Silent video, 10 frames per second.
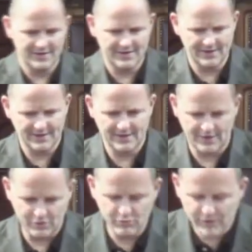
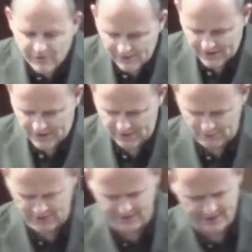how we relate to
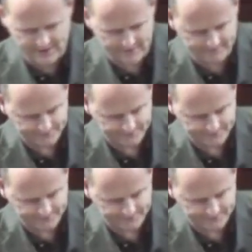one another.